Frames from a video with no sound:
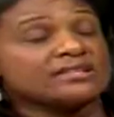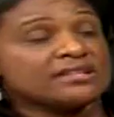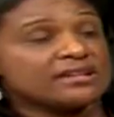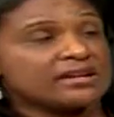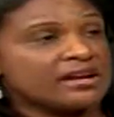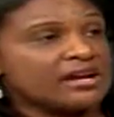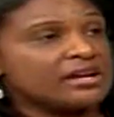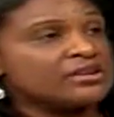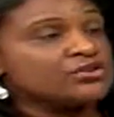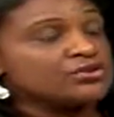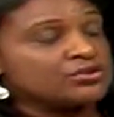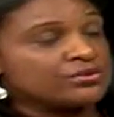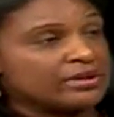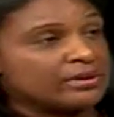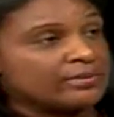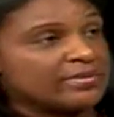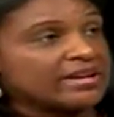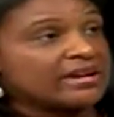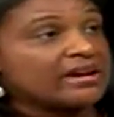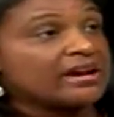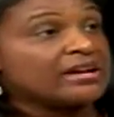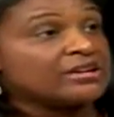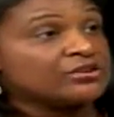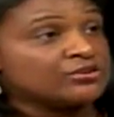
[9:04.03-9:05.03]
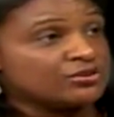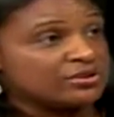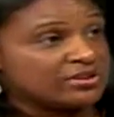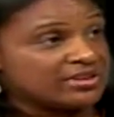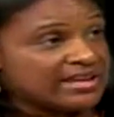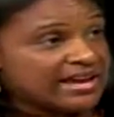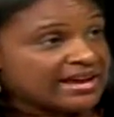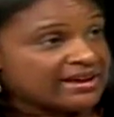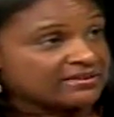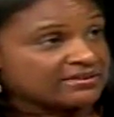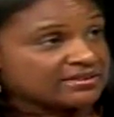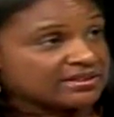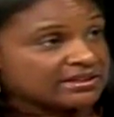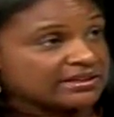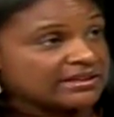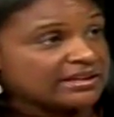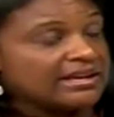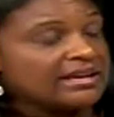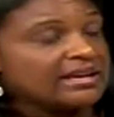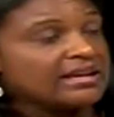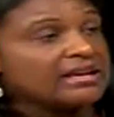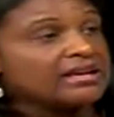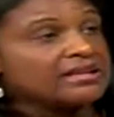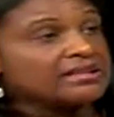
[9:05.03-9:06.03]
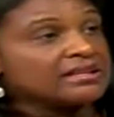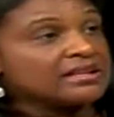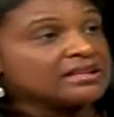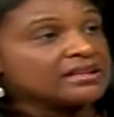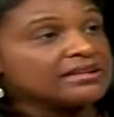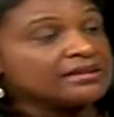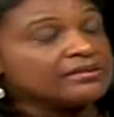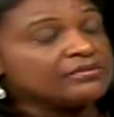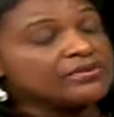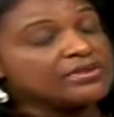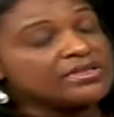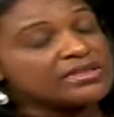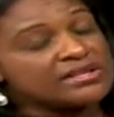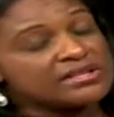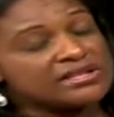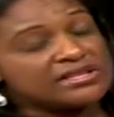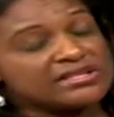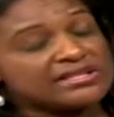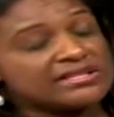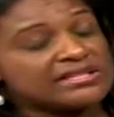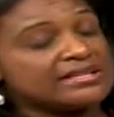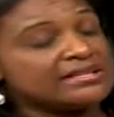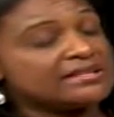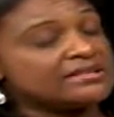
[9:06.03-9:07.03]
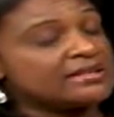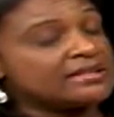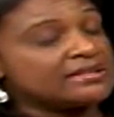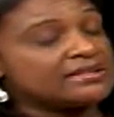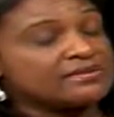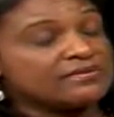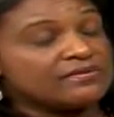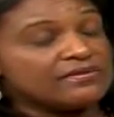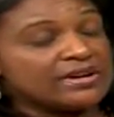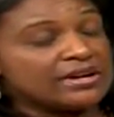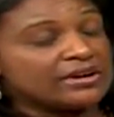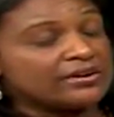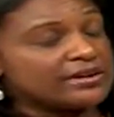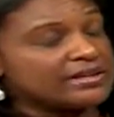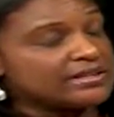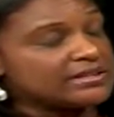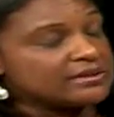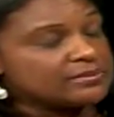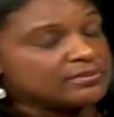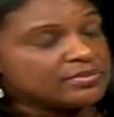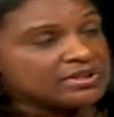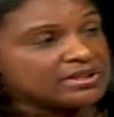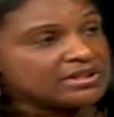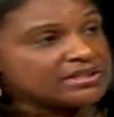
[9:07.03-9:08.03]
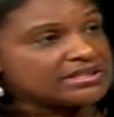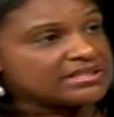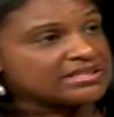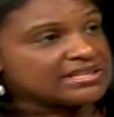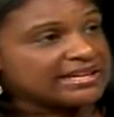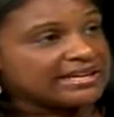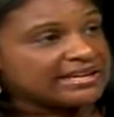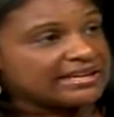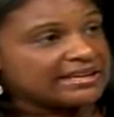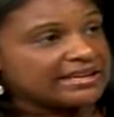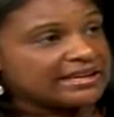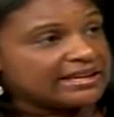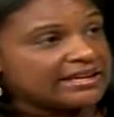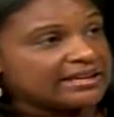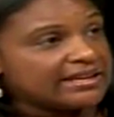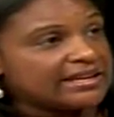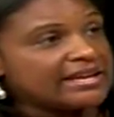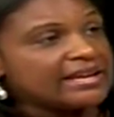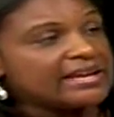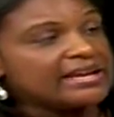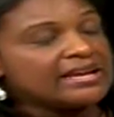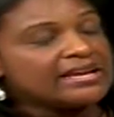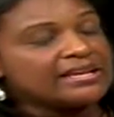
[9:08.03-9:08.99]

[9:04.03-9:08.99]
the country, about 100,000 that live with a disease that's very debilitating,